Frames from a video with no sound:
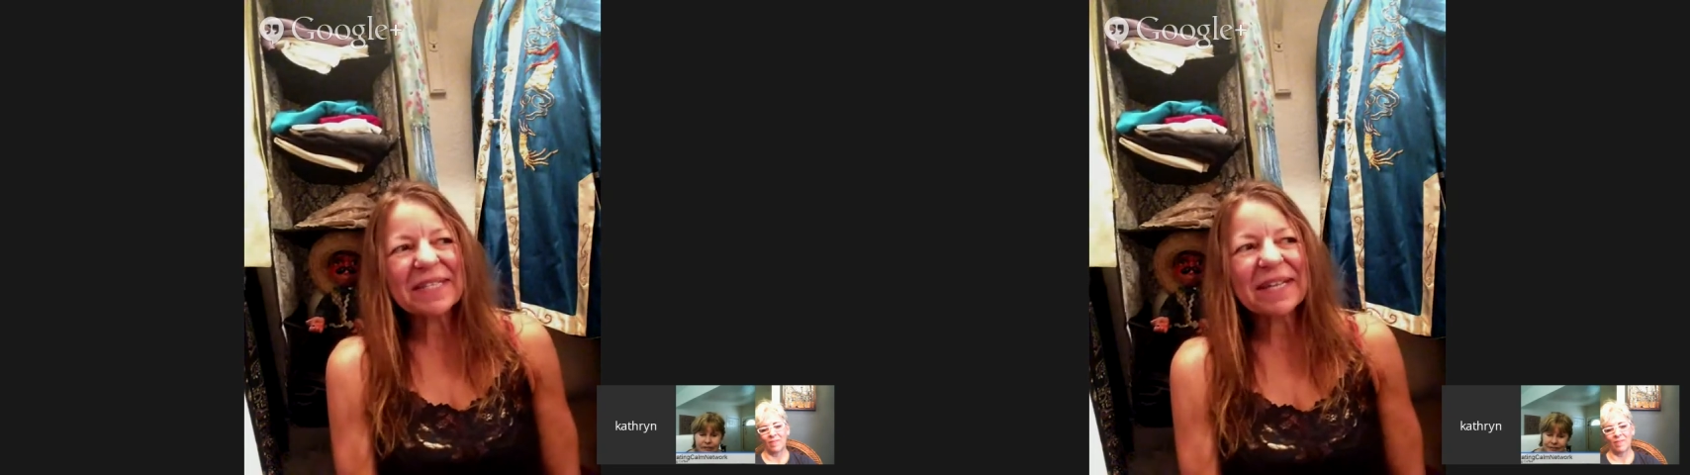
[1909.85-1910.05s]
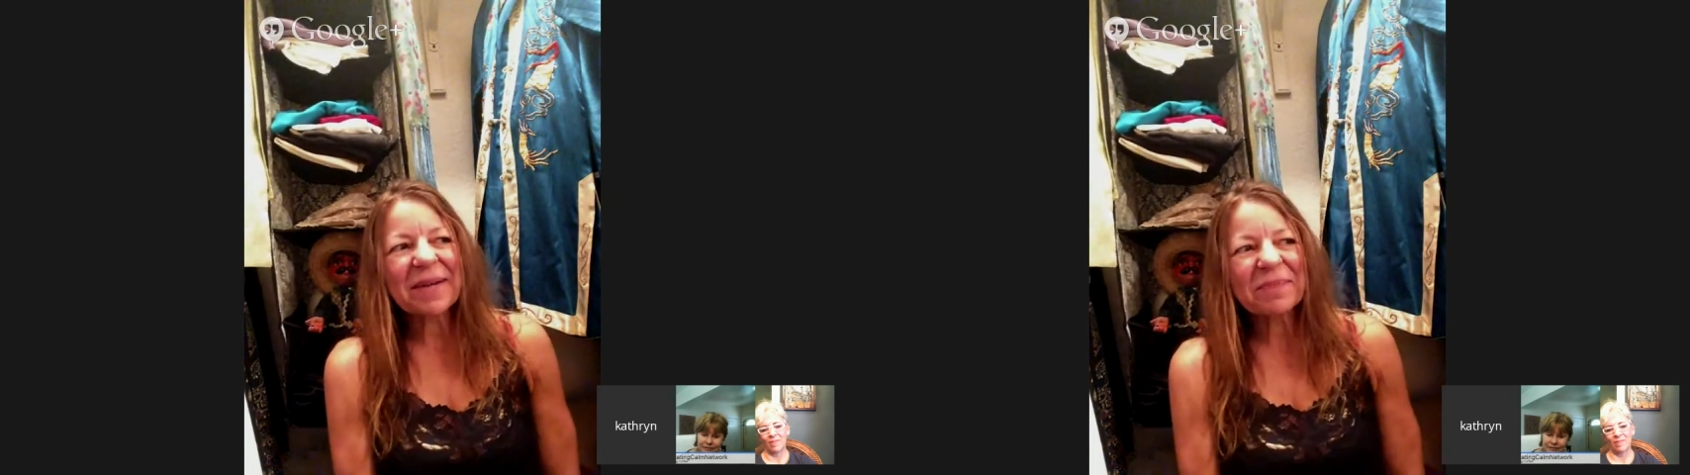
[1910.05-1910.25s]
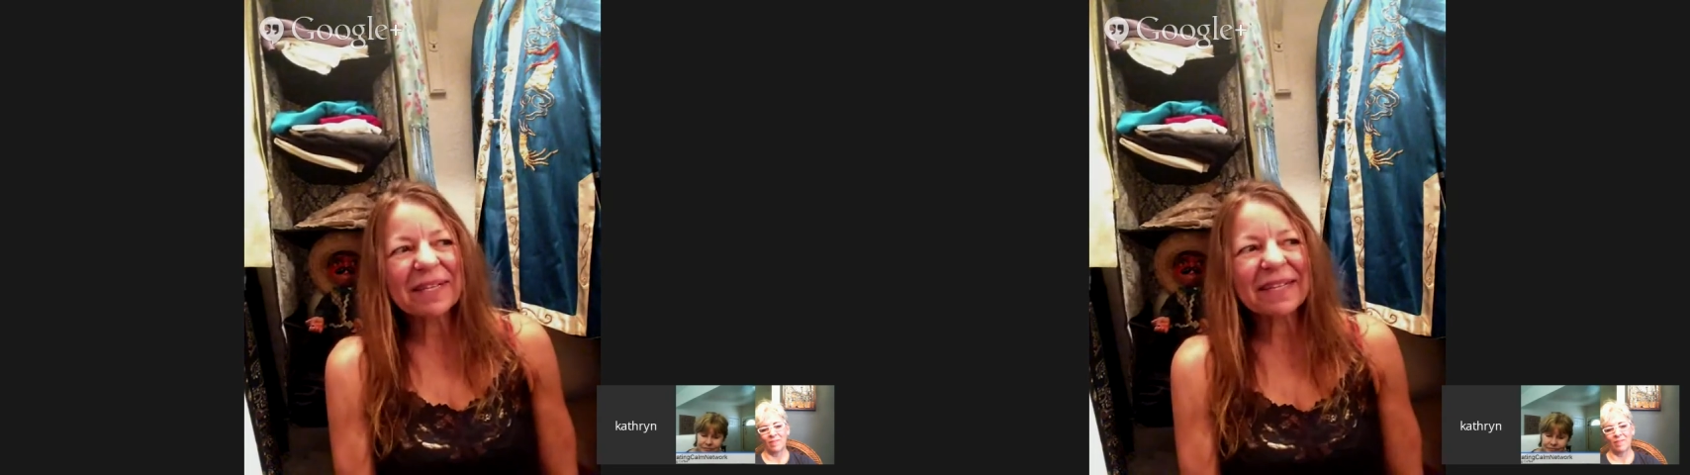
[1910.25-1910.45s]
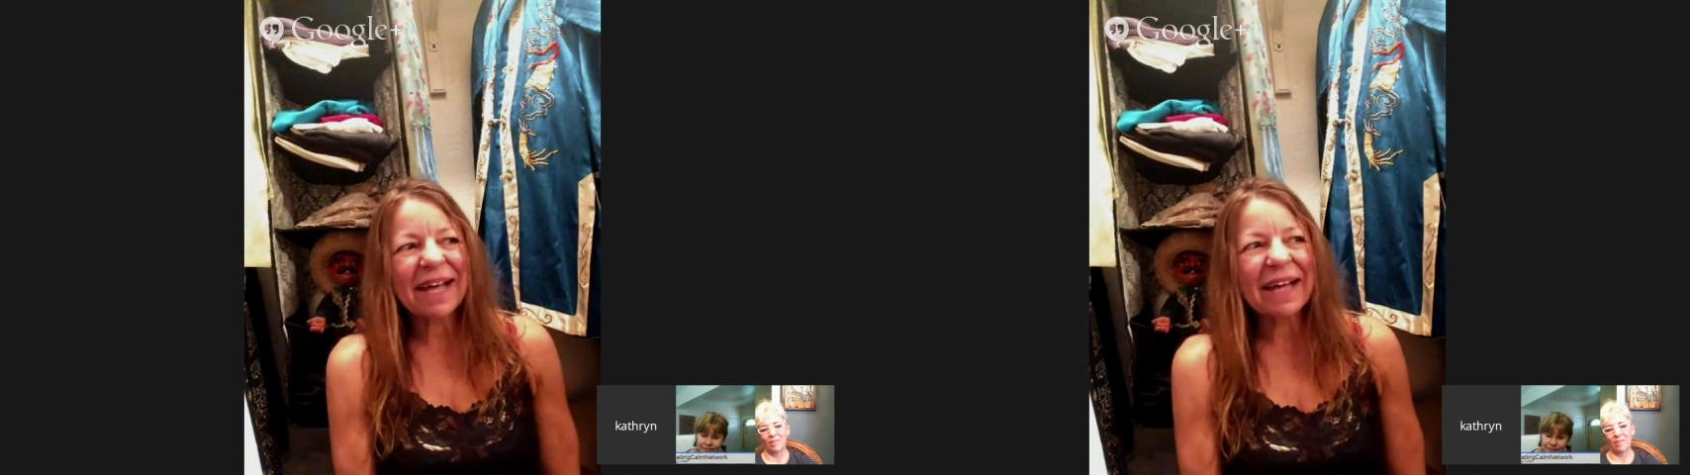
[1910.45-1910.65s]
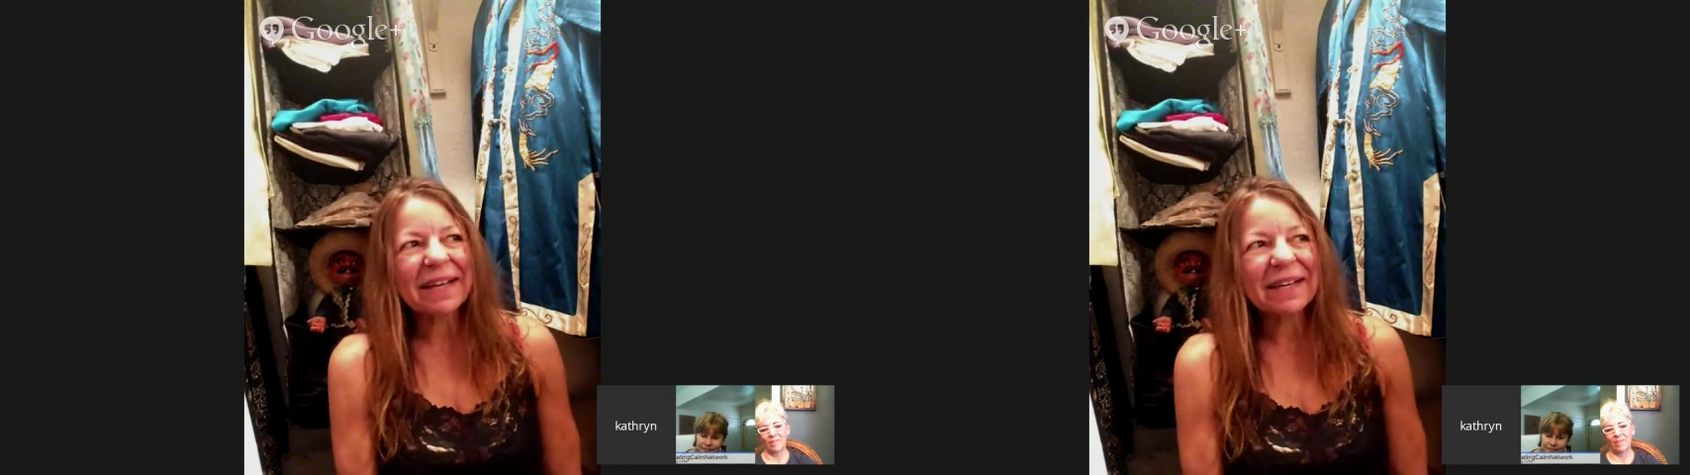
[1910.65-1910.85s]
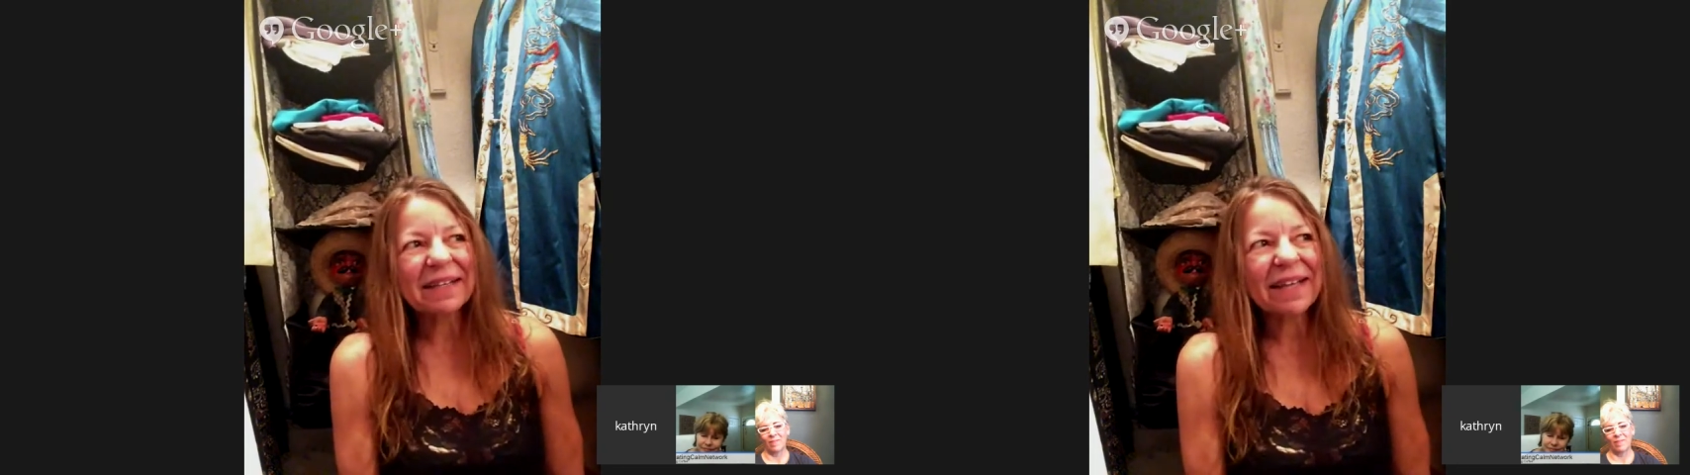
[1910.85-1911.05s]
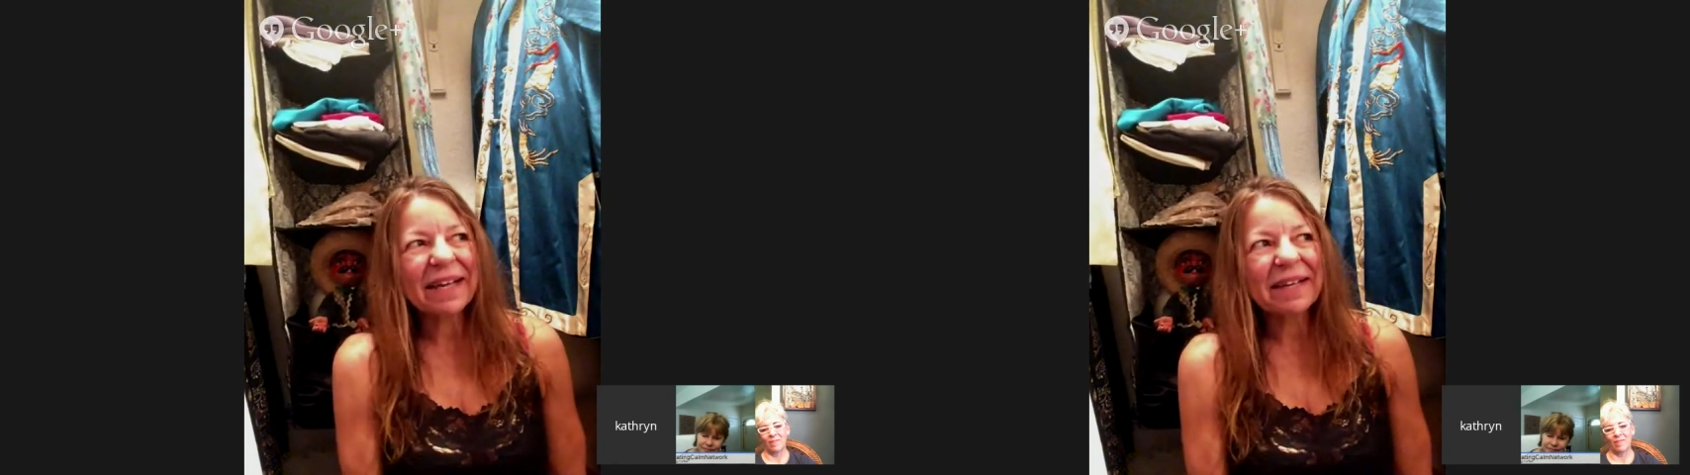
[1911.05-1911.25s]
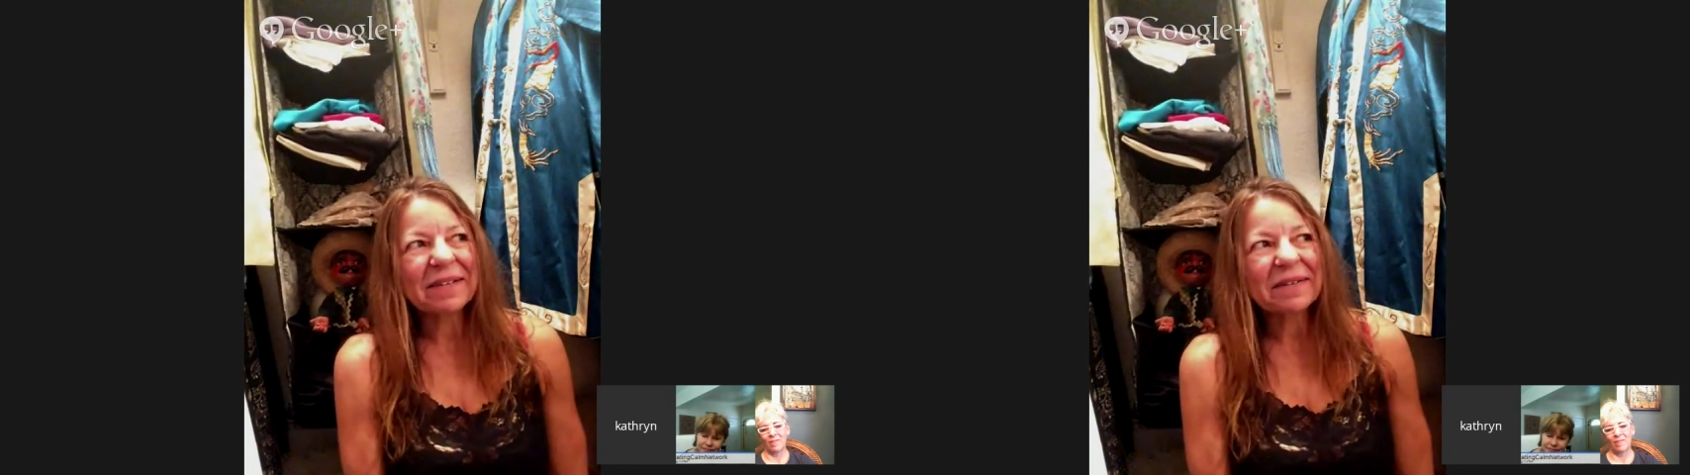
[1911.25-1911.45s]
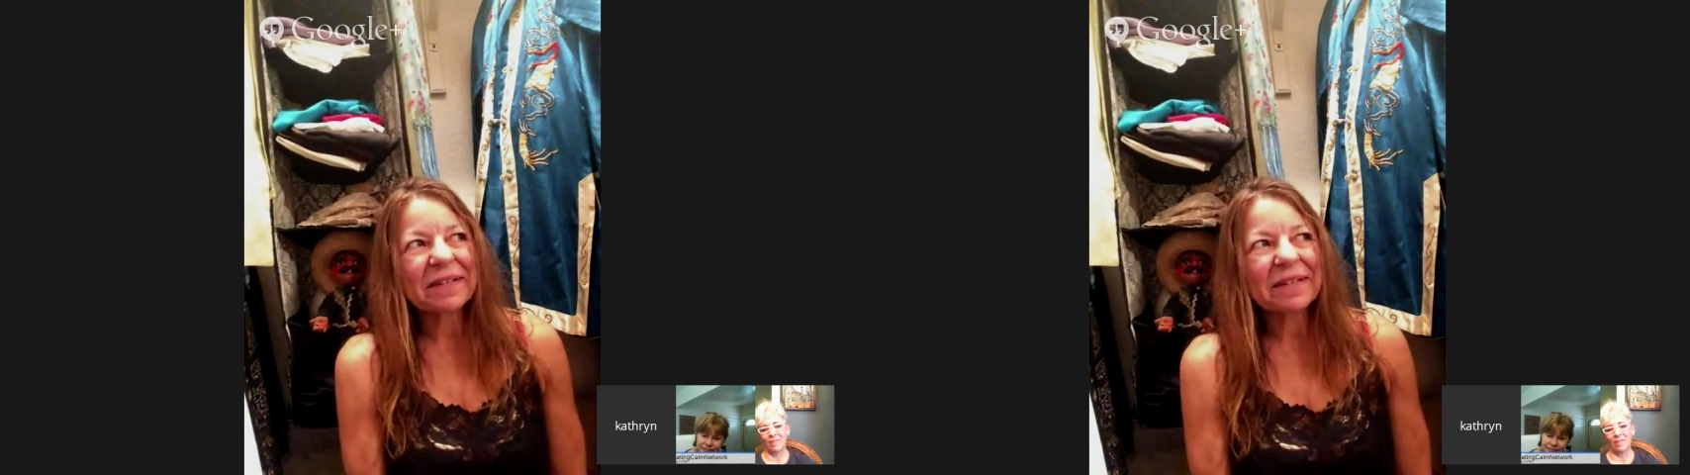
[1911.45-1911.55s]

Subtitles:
something unlike